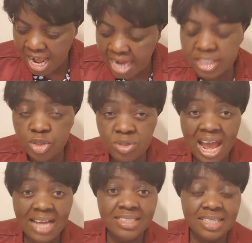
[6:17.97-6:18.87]
I should
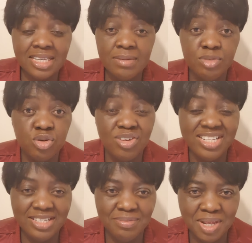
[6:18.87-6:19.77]
ask Him to
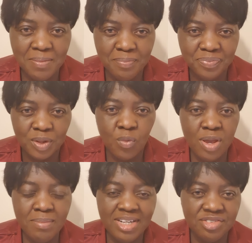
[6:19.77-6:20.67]
lead me
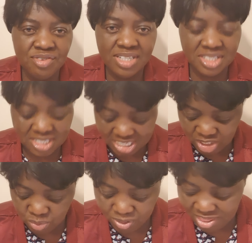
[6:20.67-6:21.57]
where my trust is with